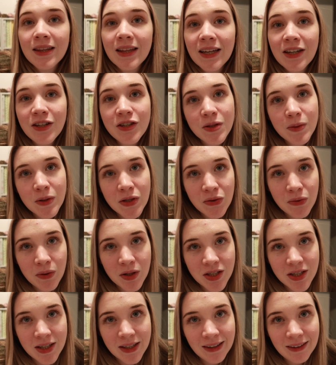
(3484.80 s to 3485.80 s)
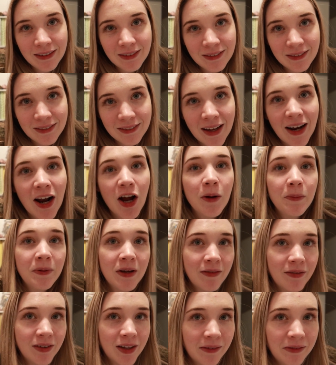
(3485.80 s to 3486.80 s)
thank you so much for watching, and I hope
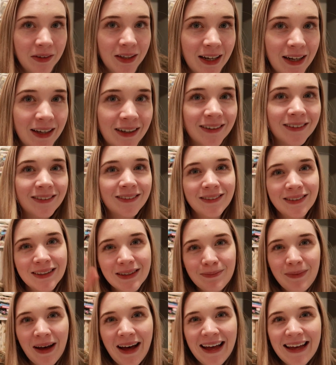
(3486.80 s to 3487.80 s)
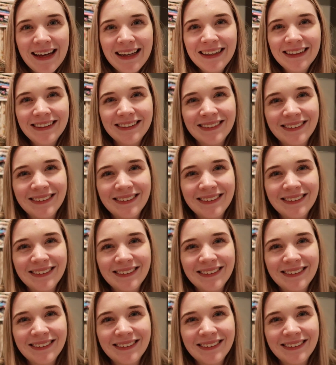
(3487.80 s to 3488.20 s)
you have a lovely day. Bye!